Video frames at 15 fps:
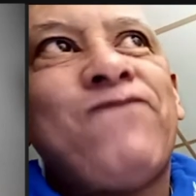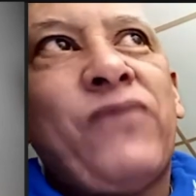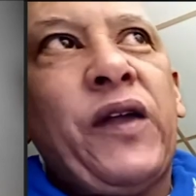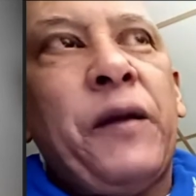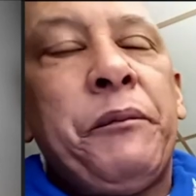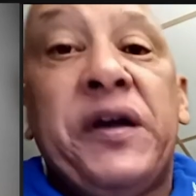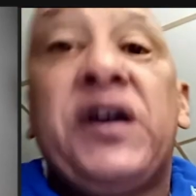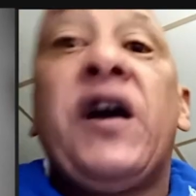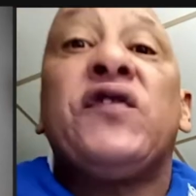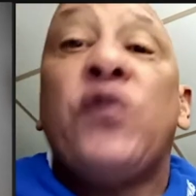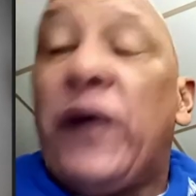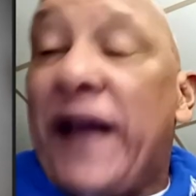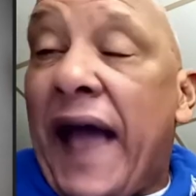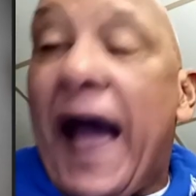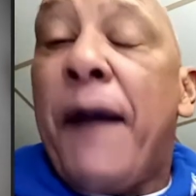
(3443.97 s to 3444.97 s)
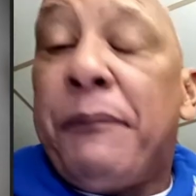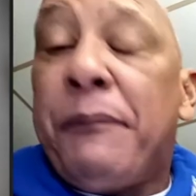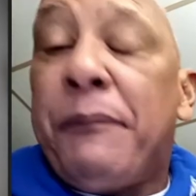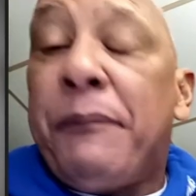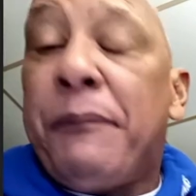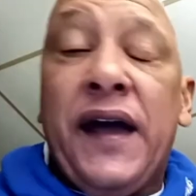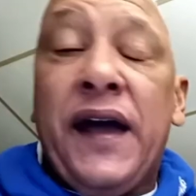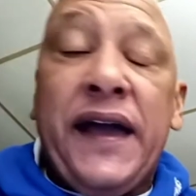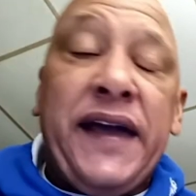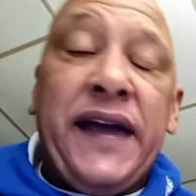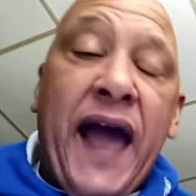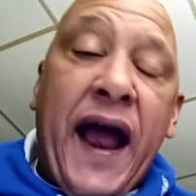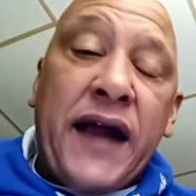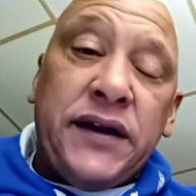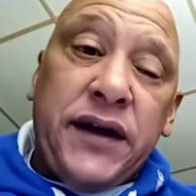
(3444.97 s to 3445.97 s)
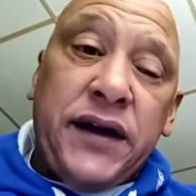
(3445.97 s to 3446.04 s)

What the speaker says: because of what happened. He had